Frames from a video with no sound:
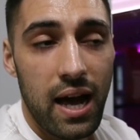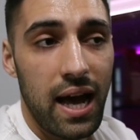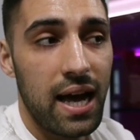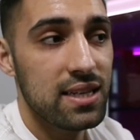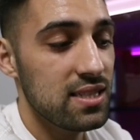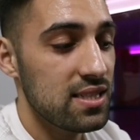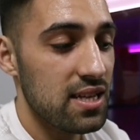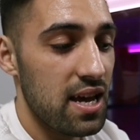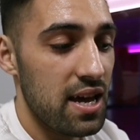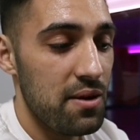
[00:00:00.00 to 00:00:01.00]
And
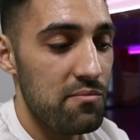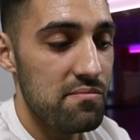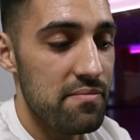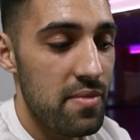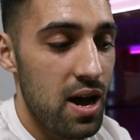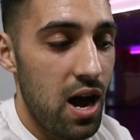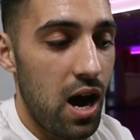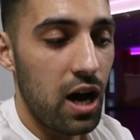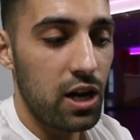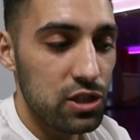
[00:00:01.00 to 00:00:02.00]

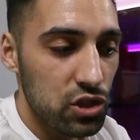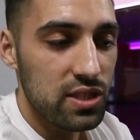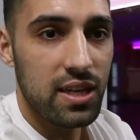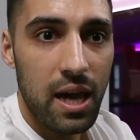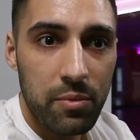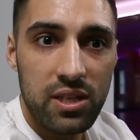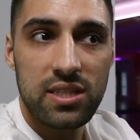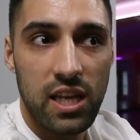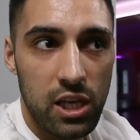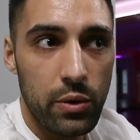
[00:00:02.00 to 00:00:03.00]
I kind of just kept
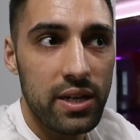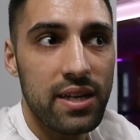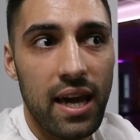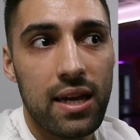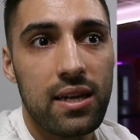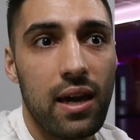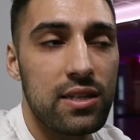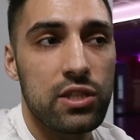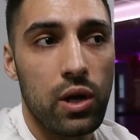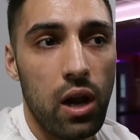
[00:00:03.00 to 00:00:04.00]
continuing,
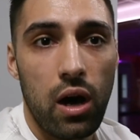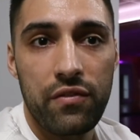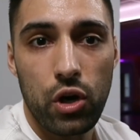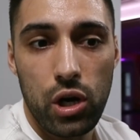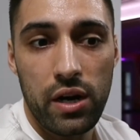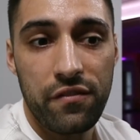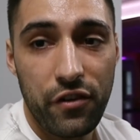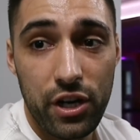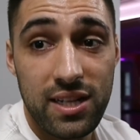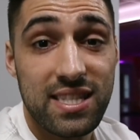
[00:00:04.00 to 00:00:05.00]
getting to a lot of the All-Ireland
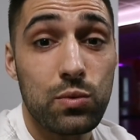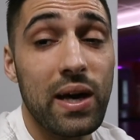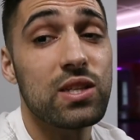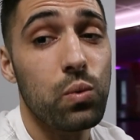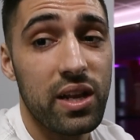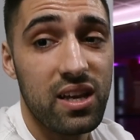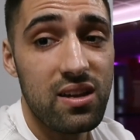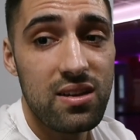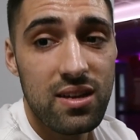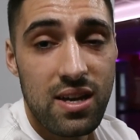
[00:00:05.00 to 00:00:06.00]
finals as well as winning,
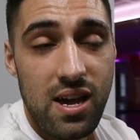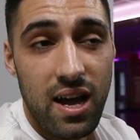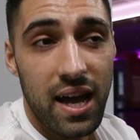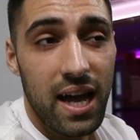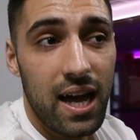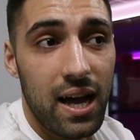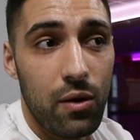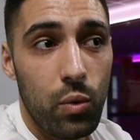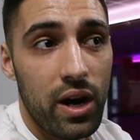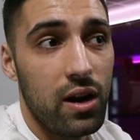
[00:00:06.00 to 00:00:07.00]

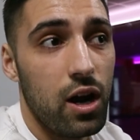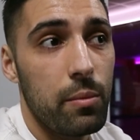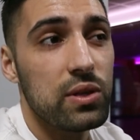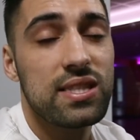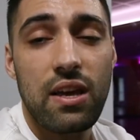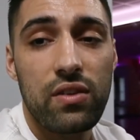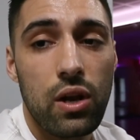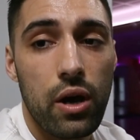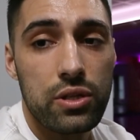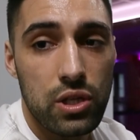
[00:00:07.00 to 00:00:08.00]
where I got about 7
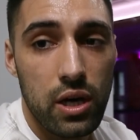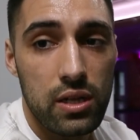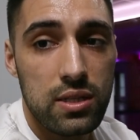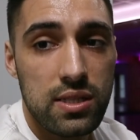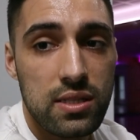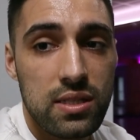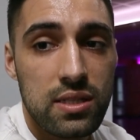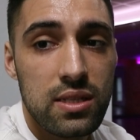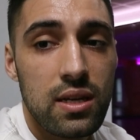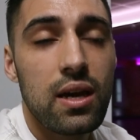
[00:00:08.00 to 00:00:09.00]
Irish titles.
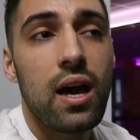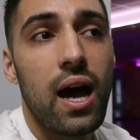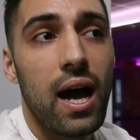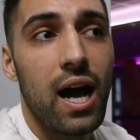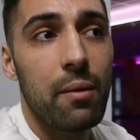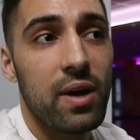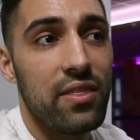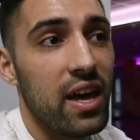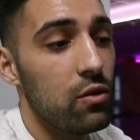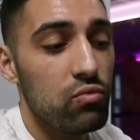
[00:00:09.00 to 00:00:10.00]

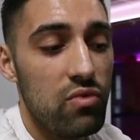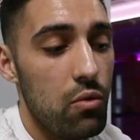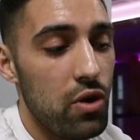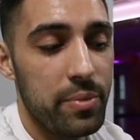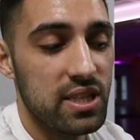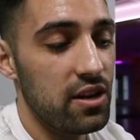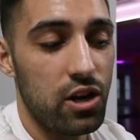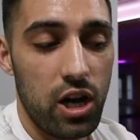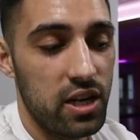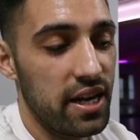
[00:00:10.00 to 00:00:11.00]
And then
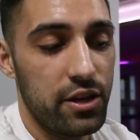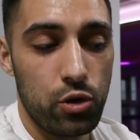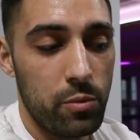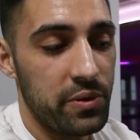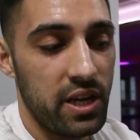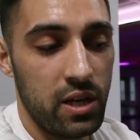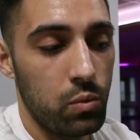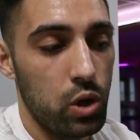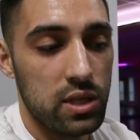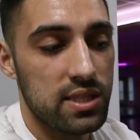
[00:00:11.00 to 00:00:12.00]
represented Ireland at
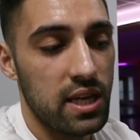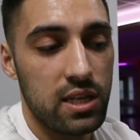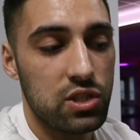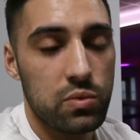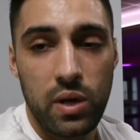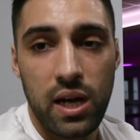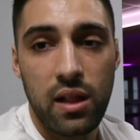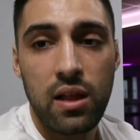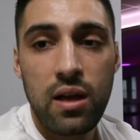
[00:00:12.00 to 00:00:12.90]
European World Stage as well.